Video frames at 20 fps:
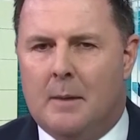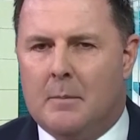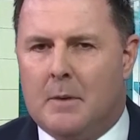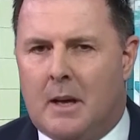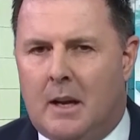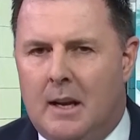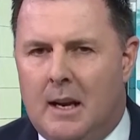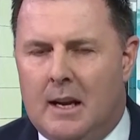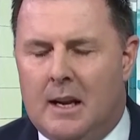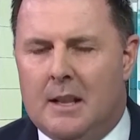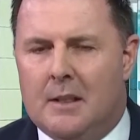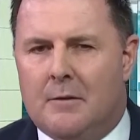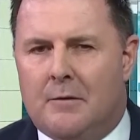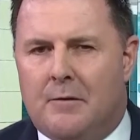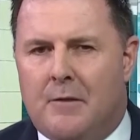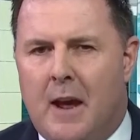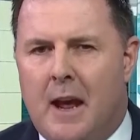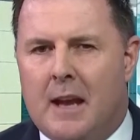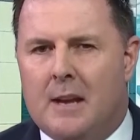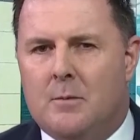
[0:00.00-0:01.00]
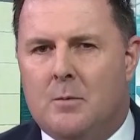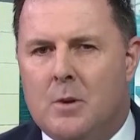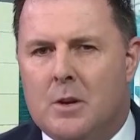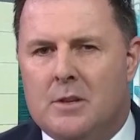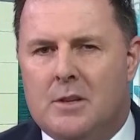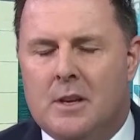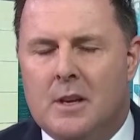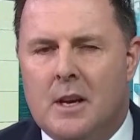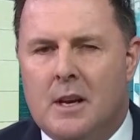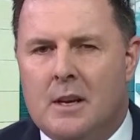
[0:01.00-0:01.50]
Clearly the Fed
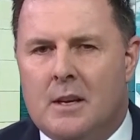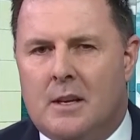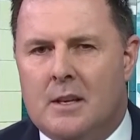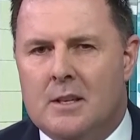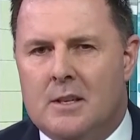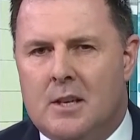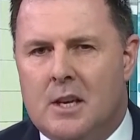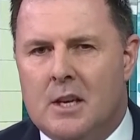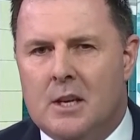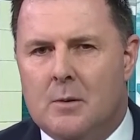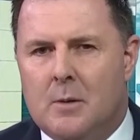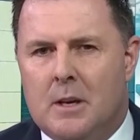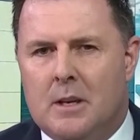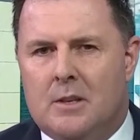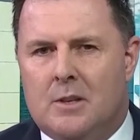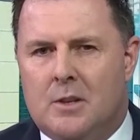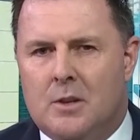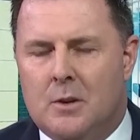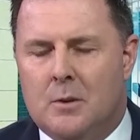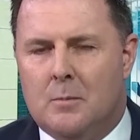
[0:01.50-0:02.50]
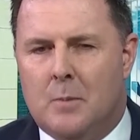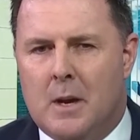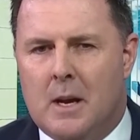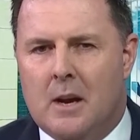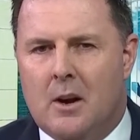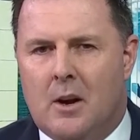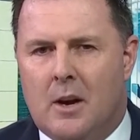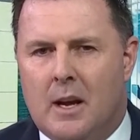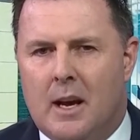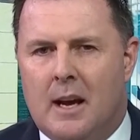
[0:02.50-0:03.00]
was continuing to be
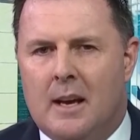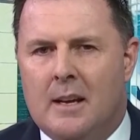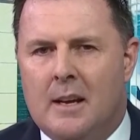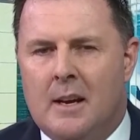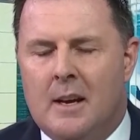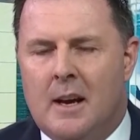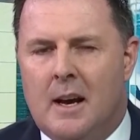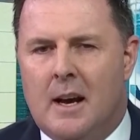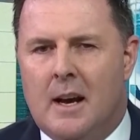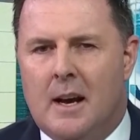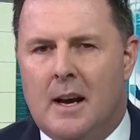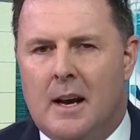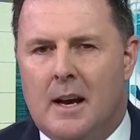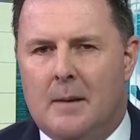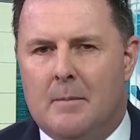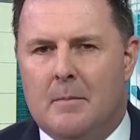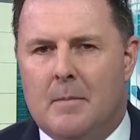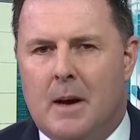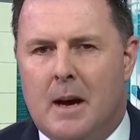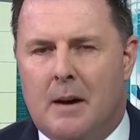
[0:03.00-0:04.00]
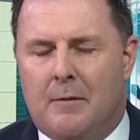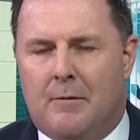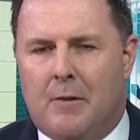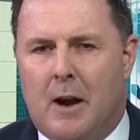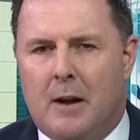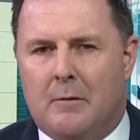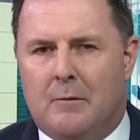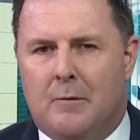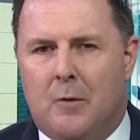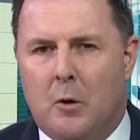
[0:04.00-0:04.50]
on a
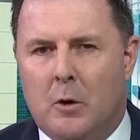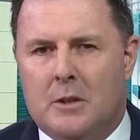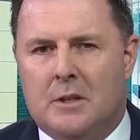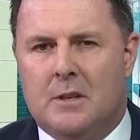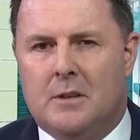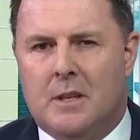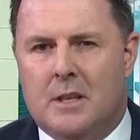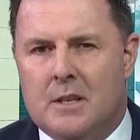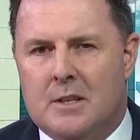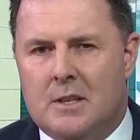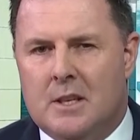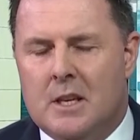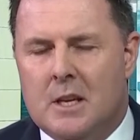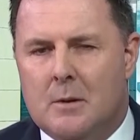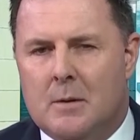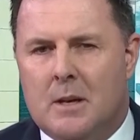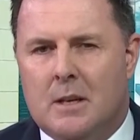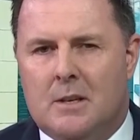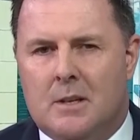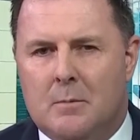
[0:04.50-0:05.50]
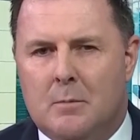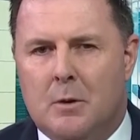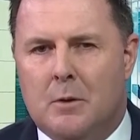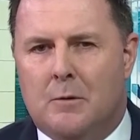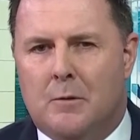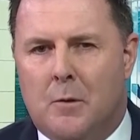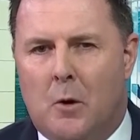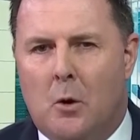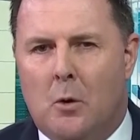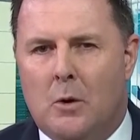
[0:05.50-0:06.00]
front foot, continuing to move
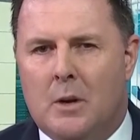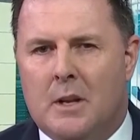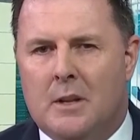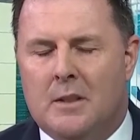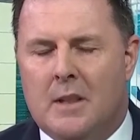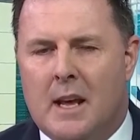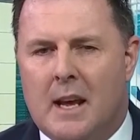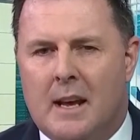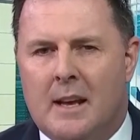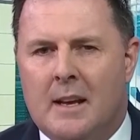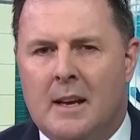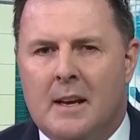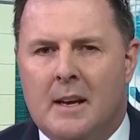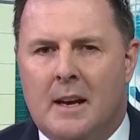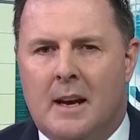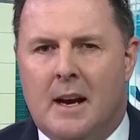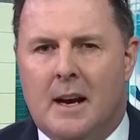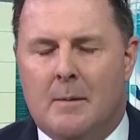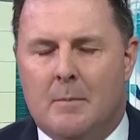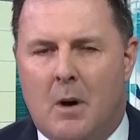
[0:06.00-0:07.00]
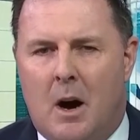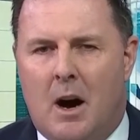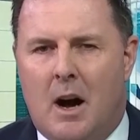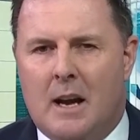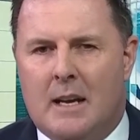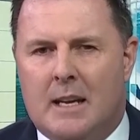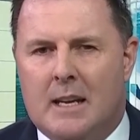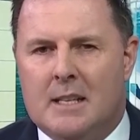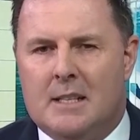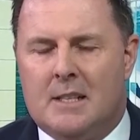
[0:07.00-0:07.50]
forward in their
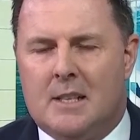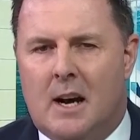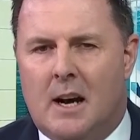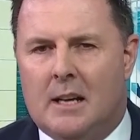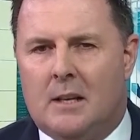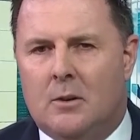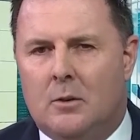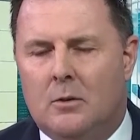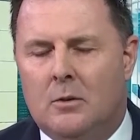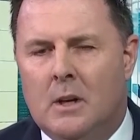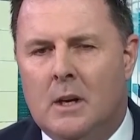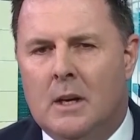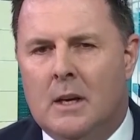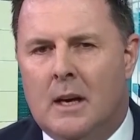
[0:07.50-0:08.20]
hiking cycle,